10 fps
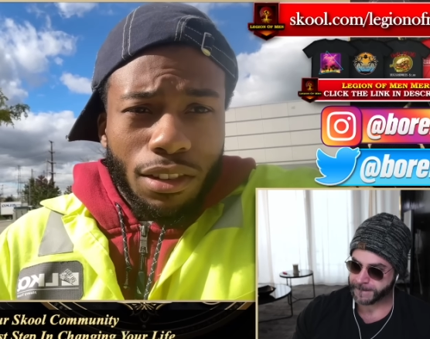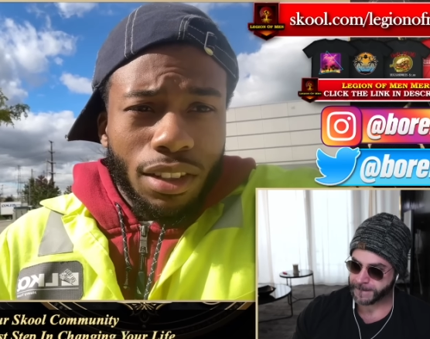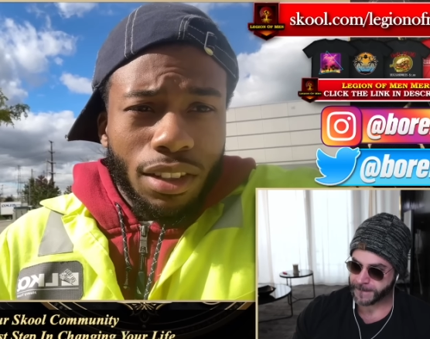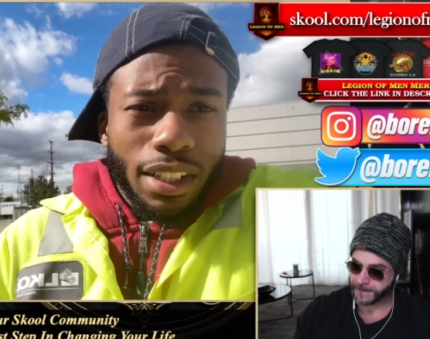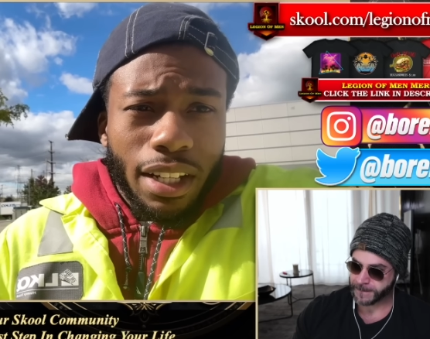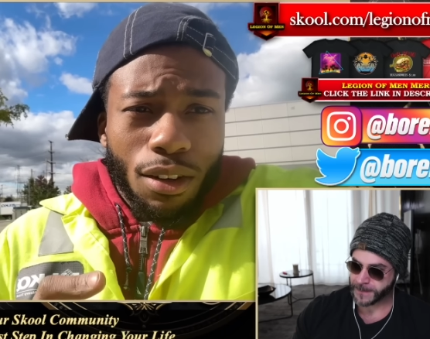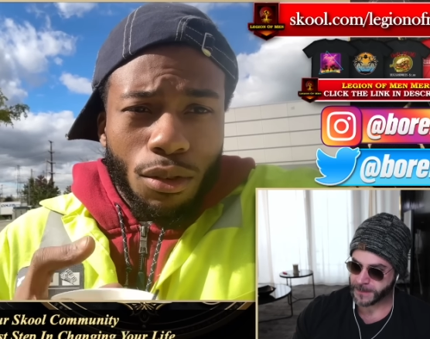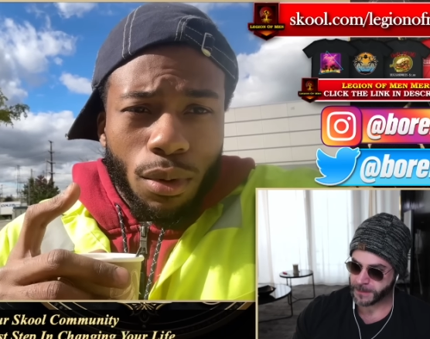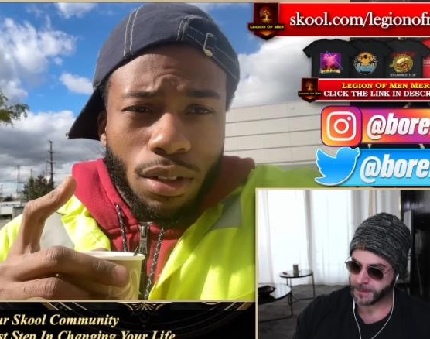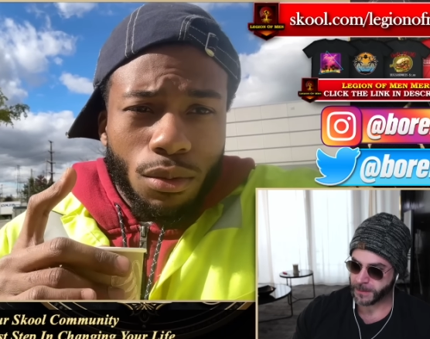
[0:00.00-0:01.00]
Speaker 1: stuck in
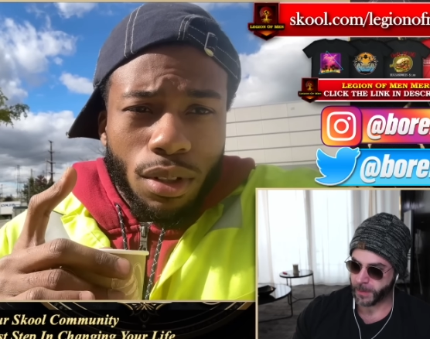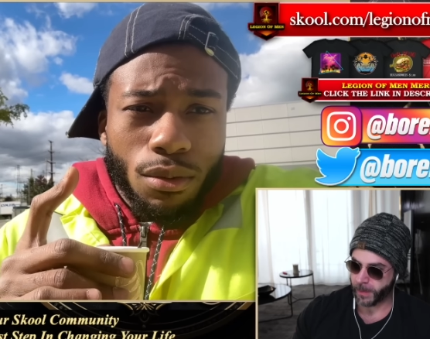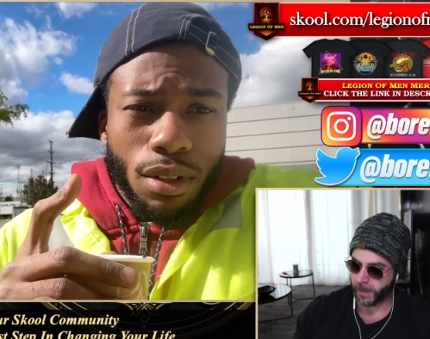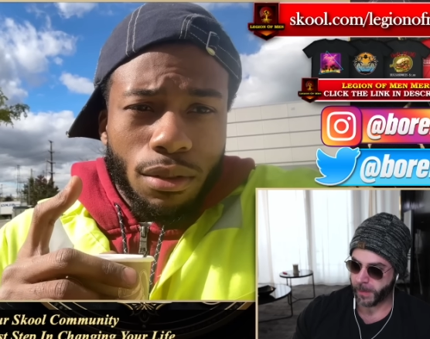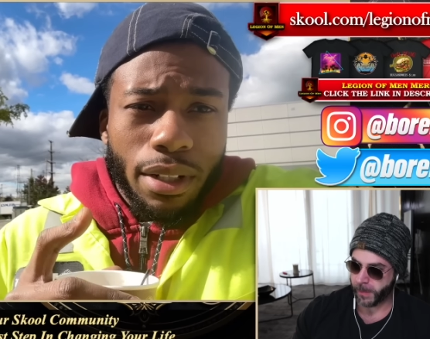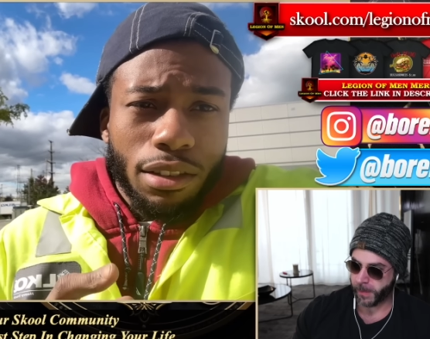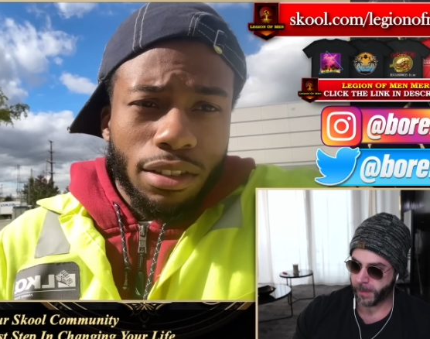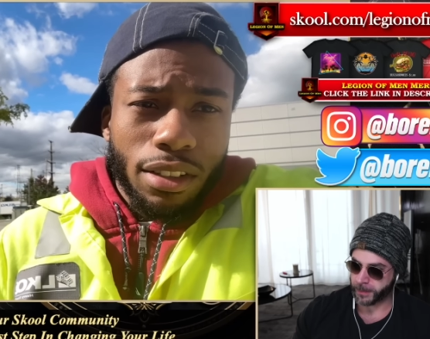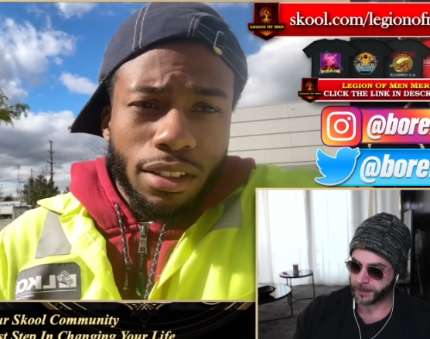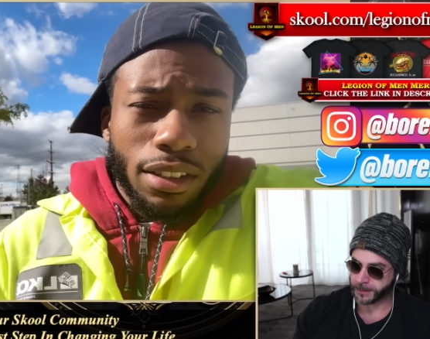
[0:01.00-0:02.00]
that work, work, work
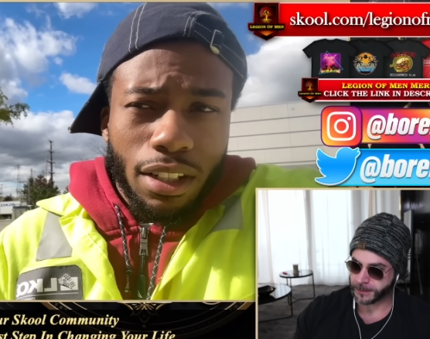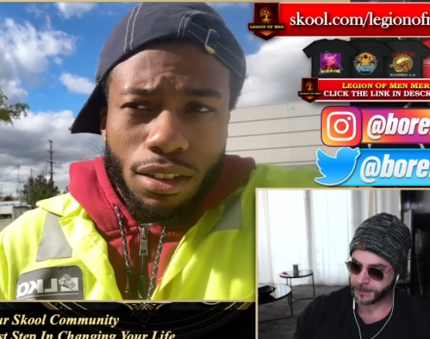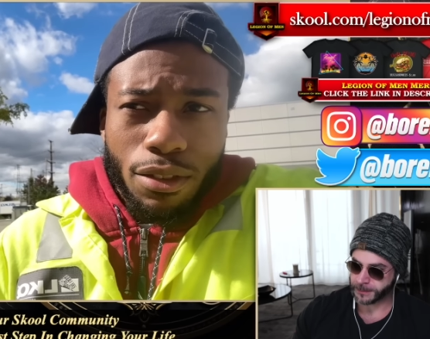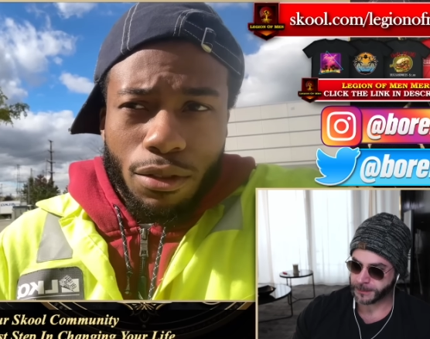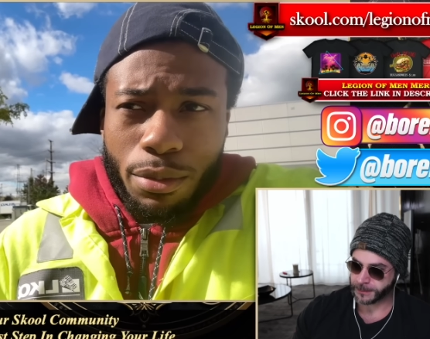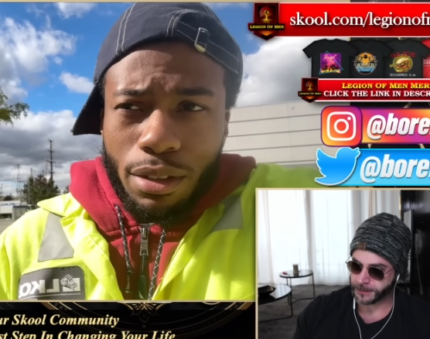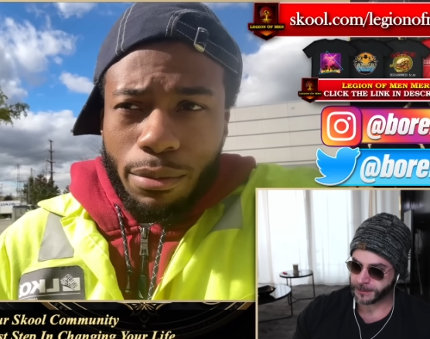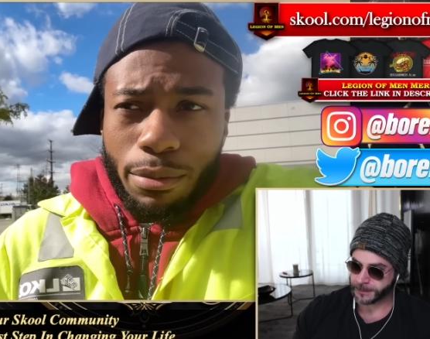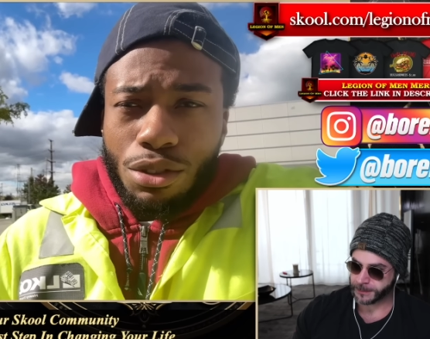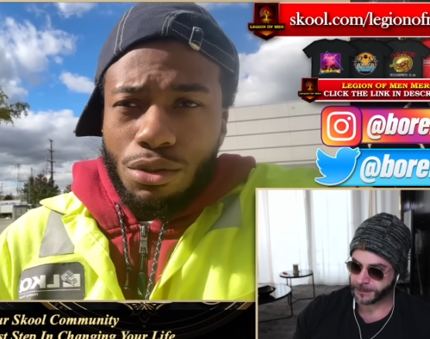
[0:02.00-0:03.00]
mindset. They don't even
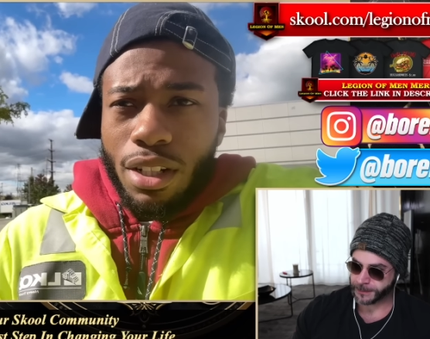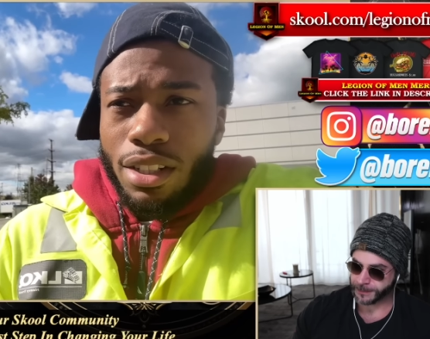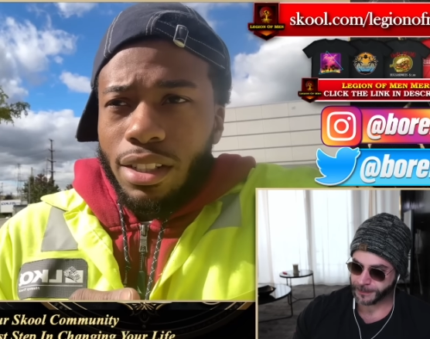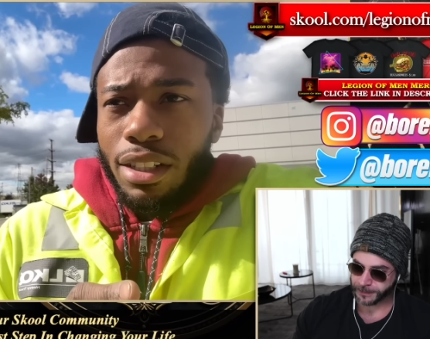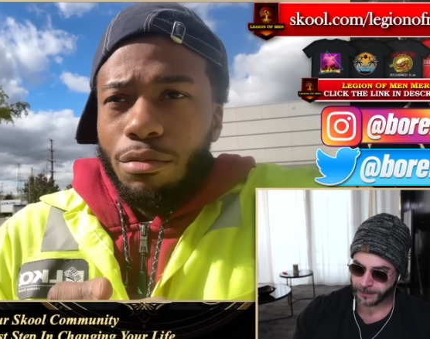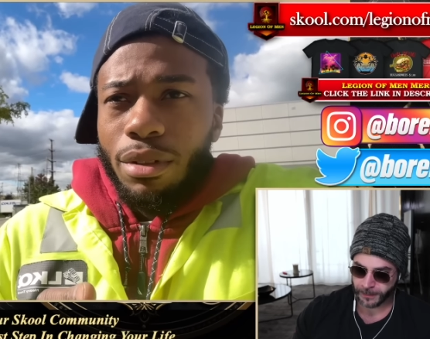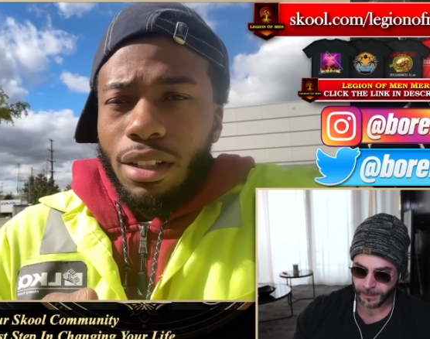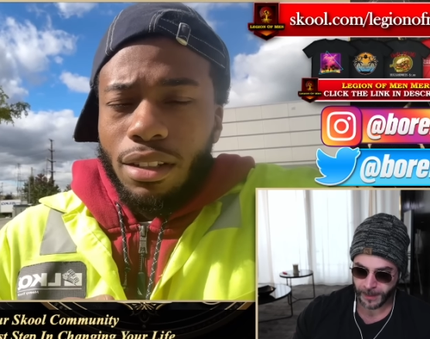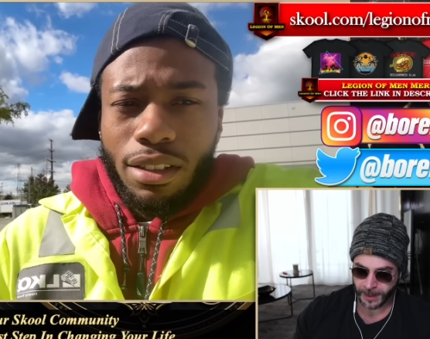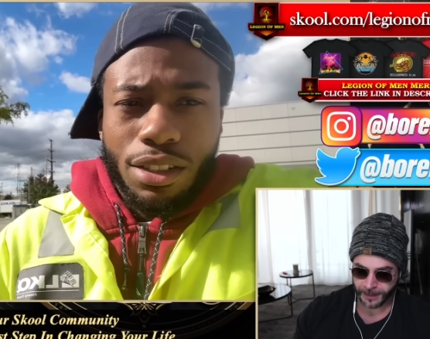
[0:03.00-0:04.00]
really be trying to
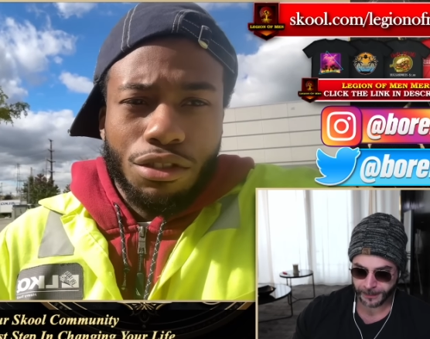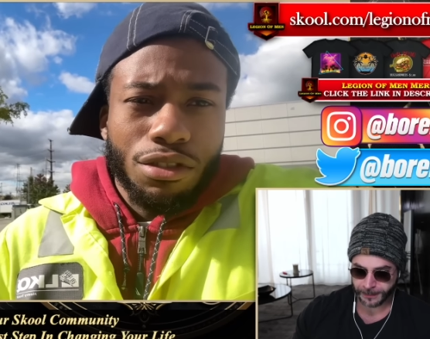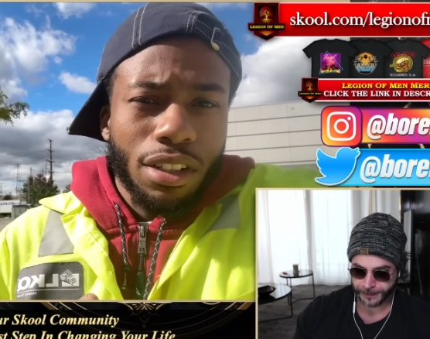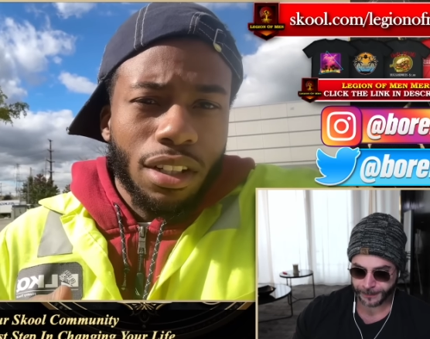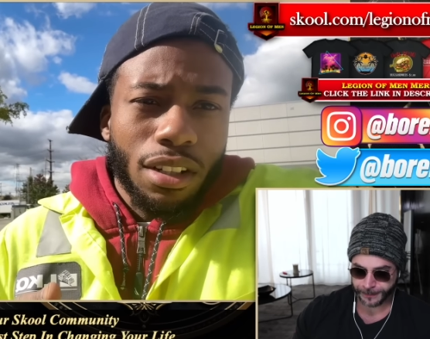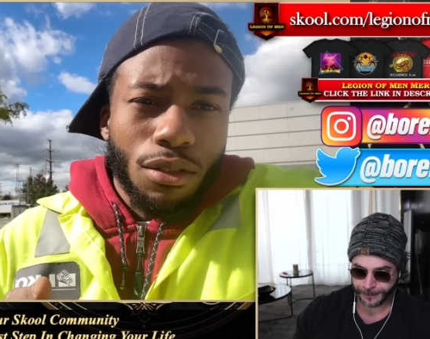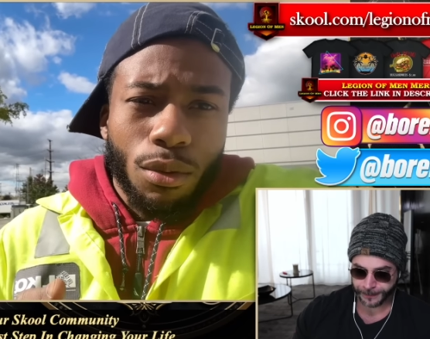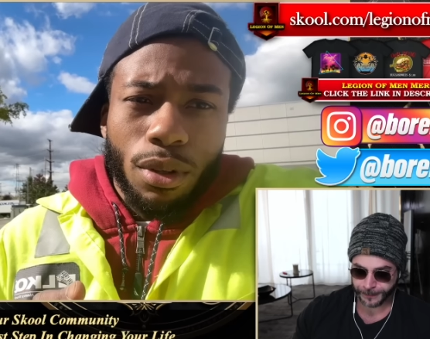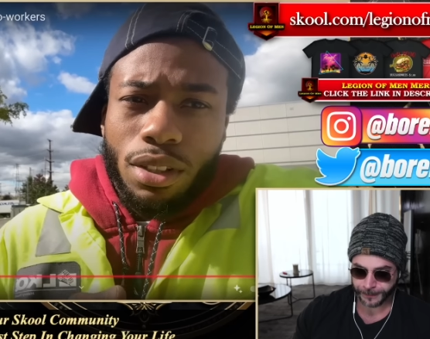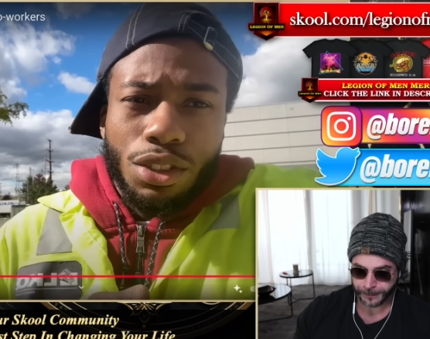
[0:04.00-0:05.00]
expand. They just
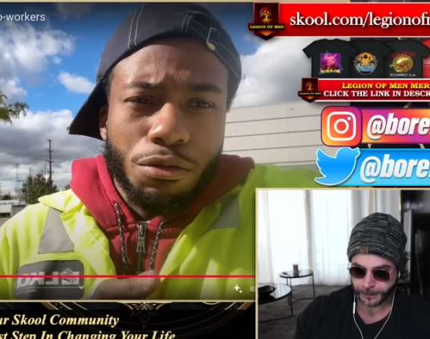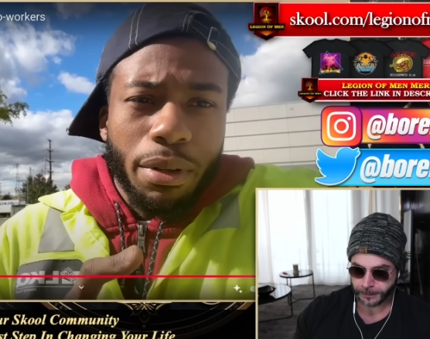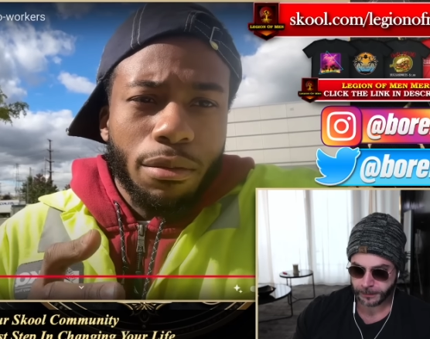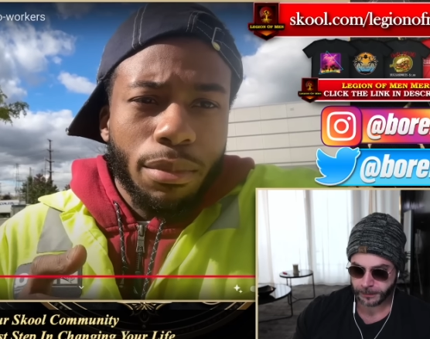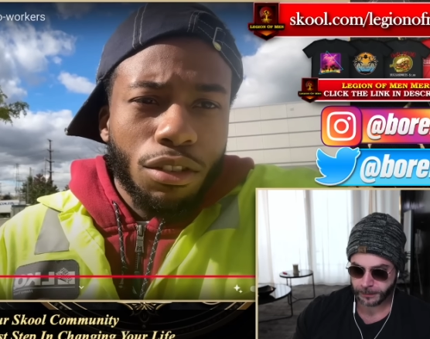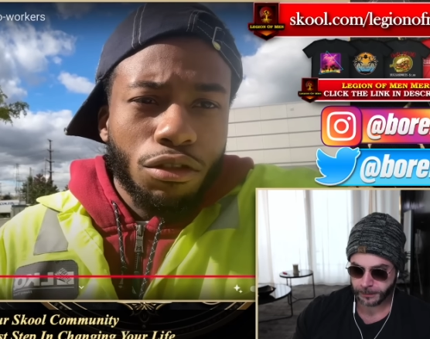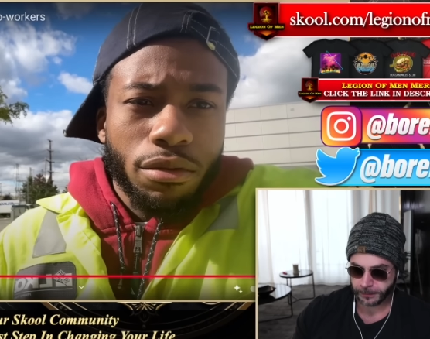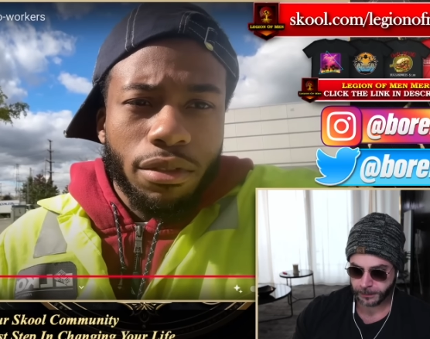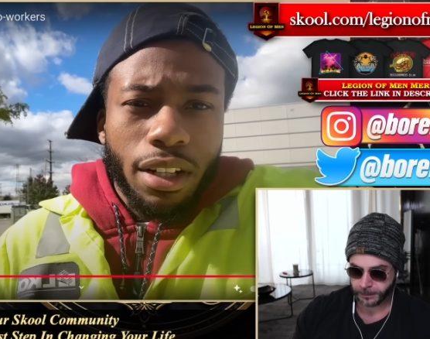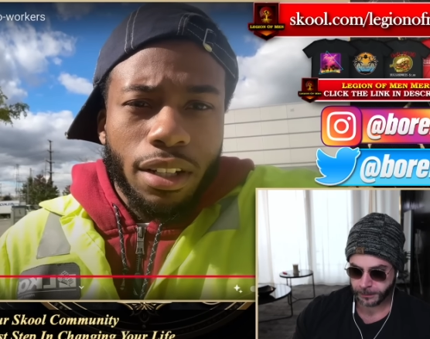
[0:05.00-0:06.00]
work, just pay the
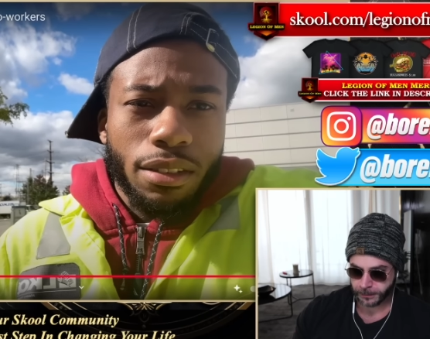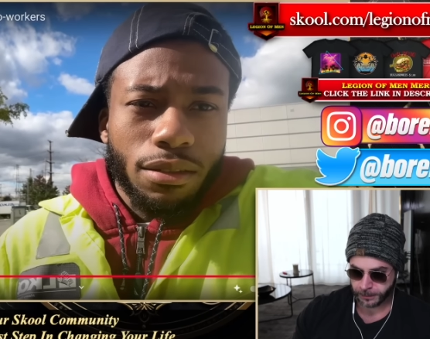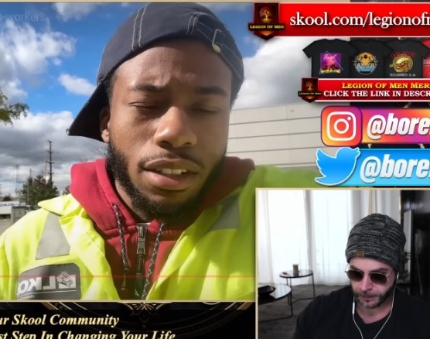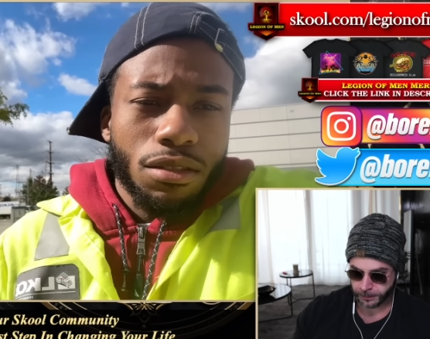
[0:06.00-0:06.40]
bills, provide.